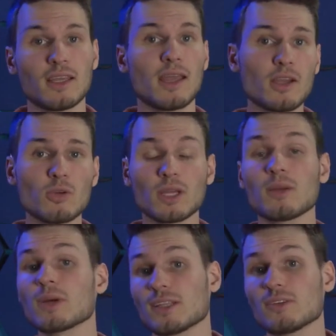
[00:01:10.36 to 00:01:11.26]
a great
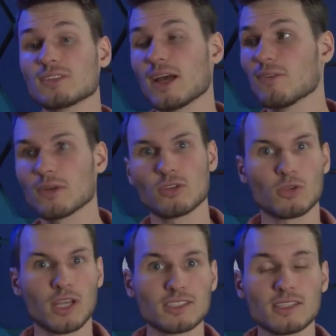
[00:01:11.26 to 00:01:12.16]
way to start
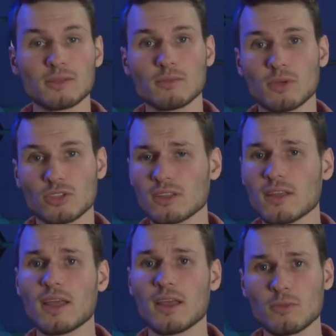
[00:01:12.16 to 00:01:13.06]
virtualizing which
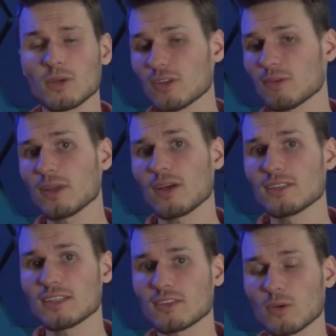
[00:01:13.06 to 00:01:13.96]
a computer because
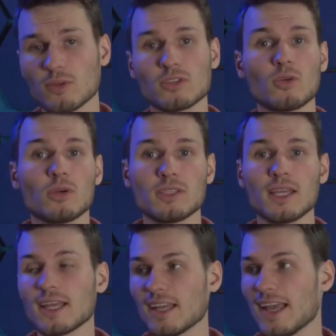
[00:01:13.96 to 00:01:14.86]
it is open source
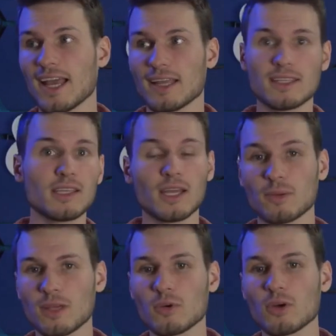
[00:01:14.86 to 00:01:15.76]
and
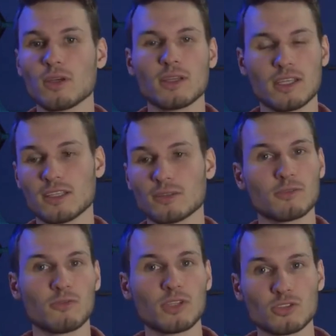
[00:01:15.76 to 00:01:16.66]
above all,
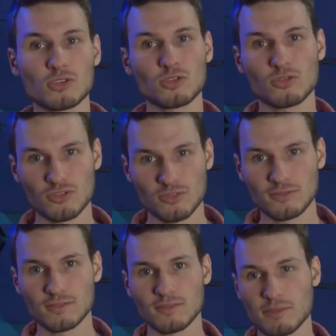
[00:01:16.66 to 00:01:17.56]
free to use.
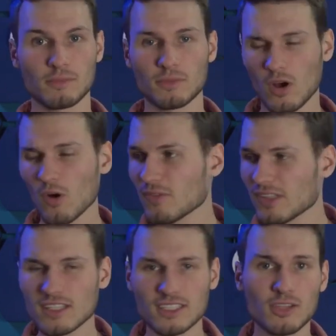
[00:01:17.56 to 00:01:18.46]
The whole
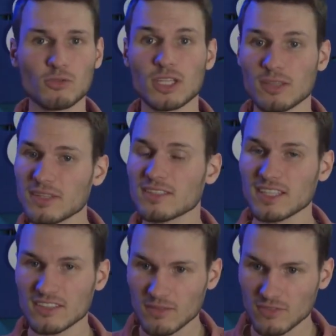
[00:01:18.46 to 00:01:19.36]
thing can really be
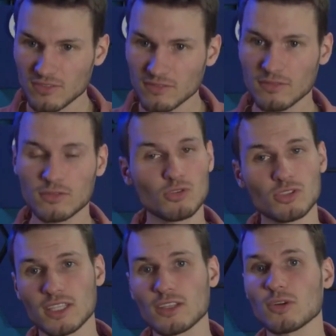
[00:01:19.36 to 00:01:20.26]
set up
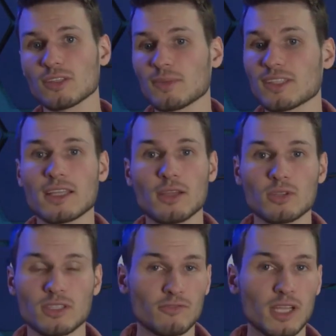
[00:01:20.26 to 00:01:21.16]
using a USB stick
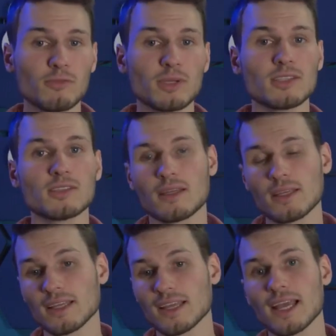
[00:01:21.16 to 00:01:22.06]
within 5 minutes,
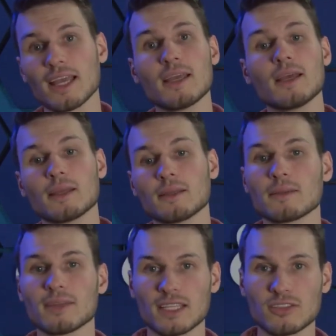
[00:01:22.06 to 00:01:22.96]
and
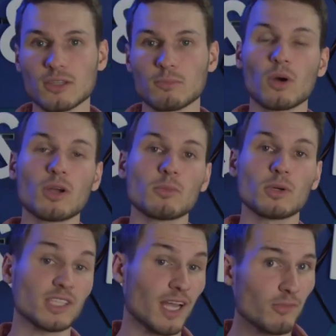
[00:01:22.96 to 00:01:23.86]
thanks to the
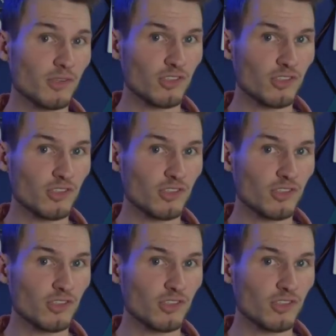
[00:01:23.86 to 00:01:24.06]
Proxmox helper